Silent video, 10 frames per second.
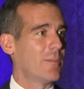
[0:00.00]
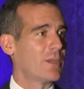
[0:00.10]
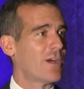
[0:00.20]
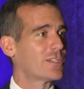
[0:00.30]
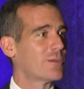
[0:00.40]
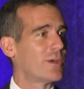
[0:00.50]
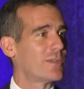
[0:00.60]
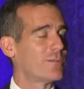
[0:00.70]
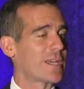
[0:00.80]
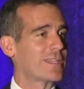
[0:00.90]
but also one
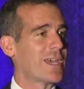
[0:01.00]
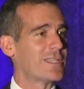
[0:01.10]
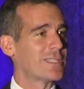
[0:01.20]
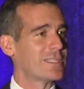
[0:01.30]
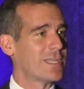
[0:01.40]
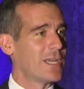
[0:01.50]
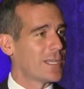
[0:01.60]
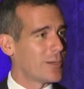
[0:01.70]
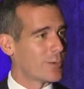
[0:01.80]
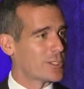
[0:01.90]
that recognizes
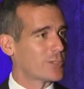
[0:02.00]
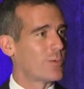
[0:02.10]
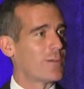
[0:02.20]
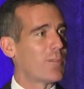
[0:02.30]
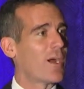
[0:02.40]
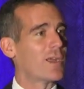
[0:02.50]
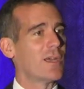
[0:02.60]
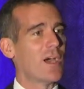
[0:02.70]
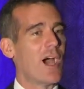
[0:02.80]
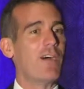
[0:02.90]
that we're just one
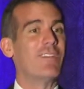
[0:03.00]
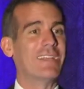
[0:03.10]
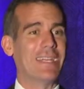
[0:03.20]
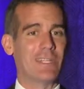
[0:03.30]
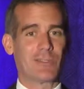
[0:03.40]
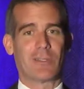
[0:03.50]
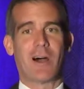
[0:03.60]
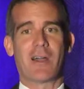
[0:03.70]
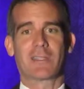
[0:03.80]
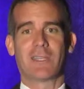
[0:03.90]
part of an
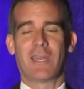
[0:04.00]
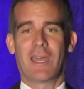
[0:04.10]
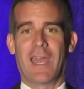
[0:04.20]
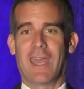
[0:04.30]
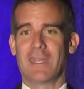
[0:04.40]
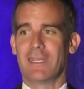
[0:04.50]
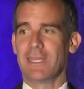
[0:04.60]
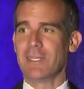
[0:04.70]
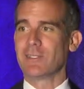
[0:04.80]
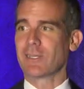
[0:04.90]
interlocked and
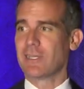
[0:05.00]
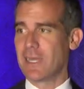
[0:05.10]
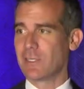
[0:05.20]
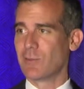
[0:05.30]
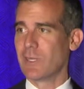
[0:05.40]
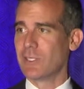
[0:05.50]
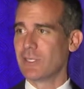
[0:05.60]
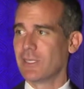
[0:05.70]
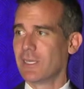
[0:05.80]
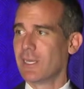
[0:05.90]
interconnected
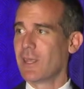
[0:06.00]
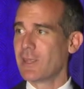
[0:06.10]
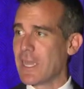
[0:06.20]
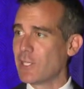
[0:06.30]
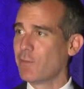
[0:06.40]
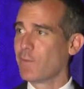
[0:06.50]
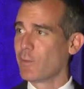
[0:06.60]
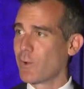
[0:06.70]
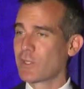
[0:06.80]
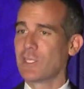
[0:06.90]
region. Thank you for the
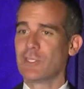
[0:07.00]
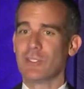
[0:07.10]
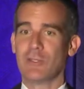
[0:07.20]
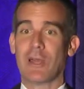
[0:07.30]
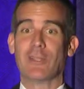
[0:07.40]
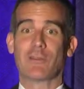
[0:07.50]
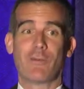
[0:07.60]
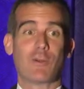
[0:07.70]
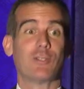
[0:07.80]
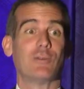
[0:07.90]
work that you do. I look
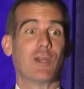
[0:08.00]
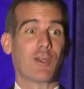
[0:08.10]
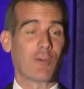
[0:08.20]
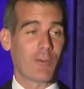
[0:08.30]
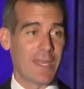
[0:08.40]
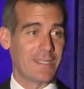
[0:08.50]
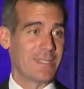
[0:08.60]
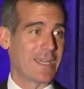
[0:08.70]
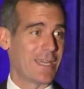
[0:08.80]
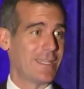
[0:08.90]
forward to a great
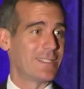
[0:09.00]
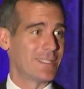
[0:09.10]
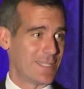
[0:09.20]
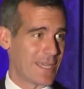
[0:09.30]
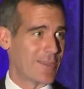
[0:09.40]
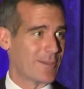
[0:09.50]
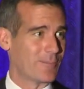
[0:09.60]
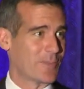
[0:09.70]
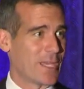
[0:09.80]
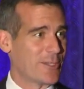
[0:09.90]
decade together.
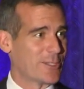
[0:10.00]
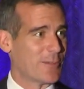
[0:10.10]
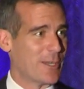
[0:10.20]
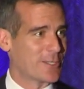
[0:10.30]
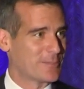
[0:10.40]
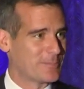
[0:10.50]
Thank you so much.